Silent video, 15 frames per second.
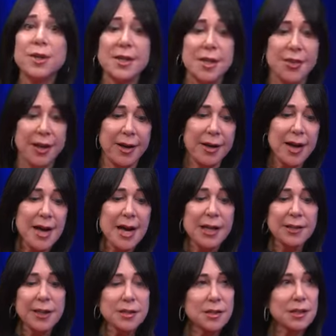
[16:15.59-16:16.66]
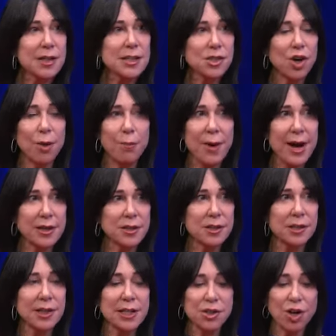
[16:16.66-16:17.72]
we need that. Let's
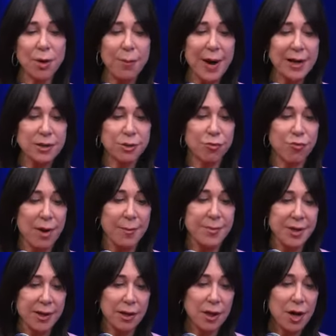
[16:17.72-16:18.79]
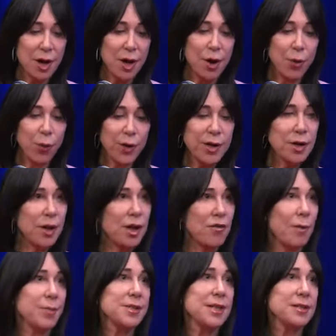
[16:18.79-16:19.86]
go back to REBNY. We know they
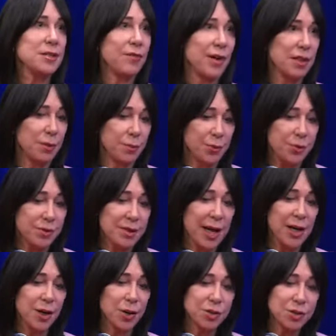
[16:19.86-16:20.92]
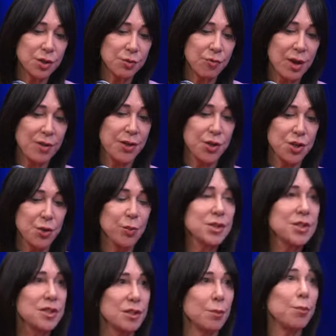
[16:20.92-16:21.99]
represent developers. Mm-hmm. I also read that you were
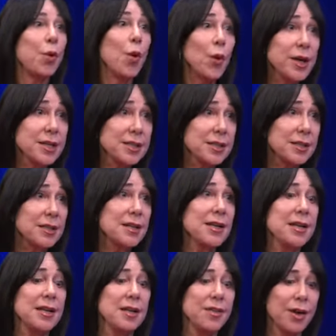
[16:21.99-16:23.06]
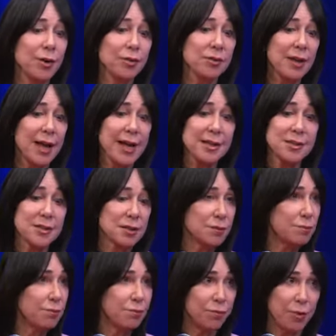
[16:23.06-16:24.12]
disappointed in their last
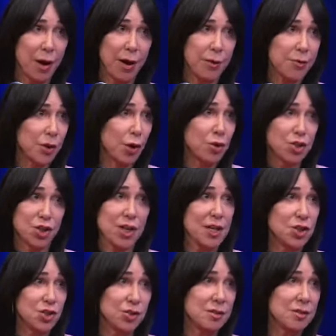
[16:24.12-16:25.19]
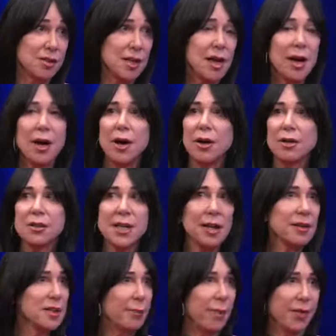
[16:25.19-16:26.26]
negotiations. Mm-hmm.
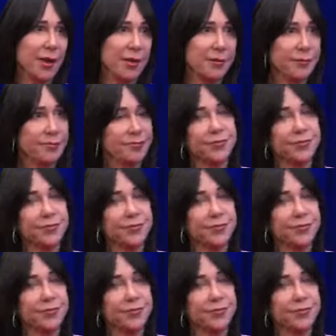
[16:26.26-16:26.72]
Tell us about that.